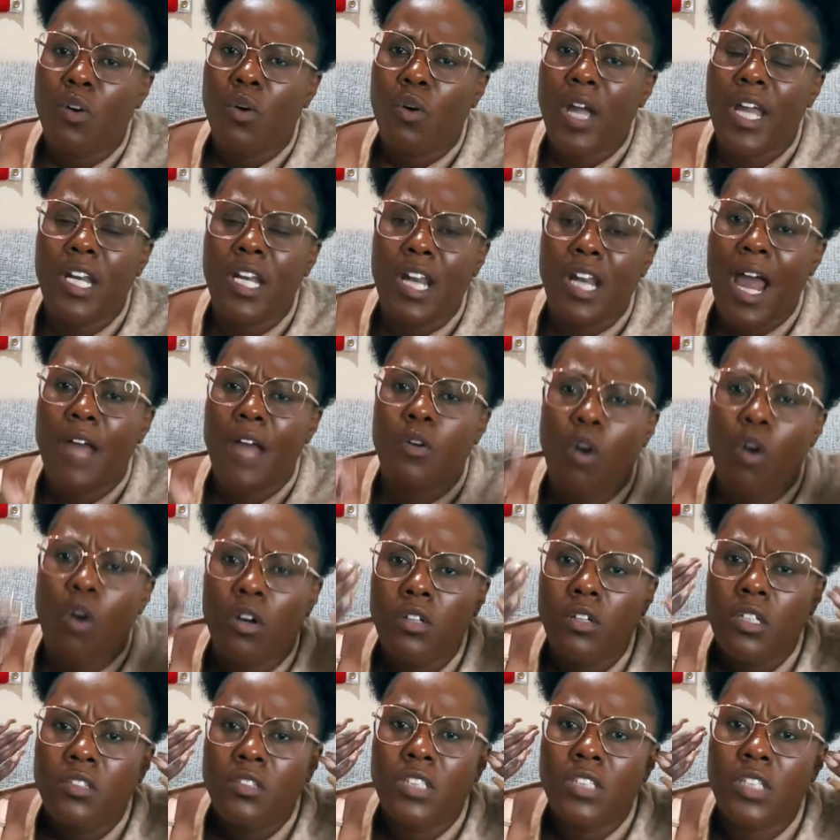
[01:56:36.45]
And then I know
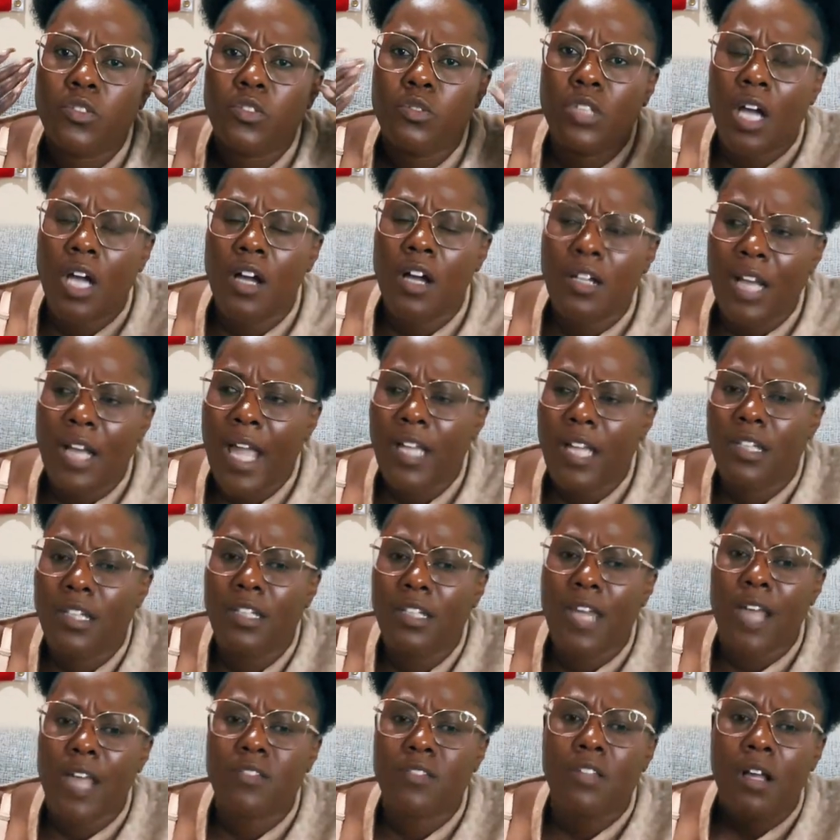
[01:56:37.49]
this young lady
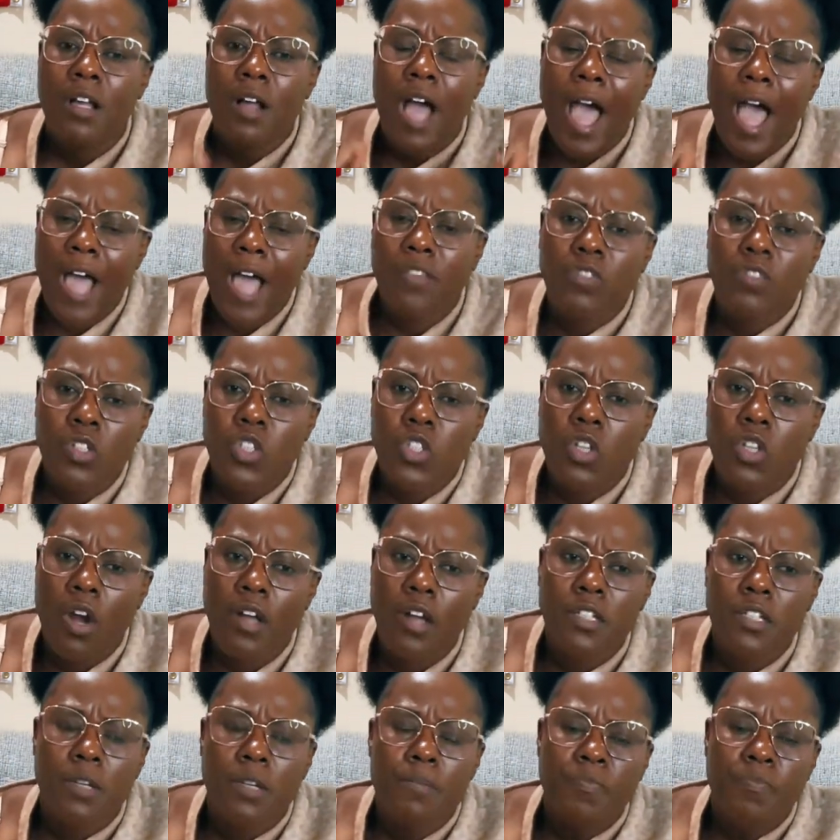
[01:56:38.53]
that's at the church,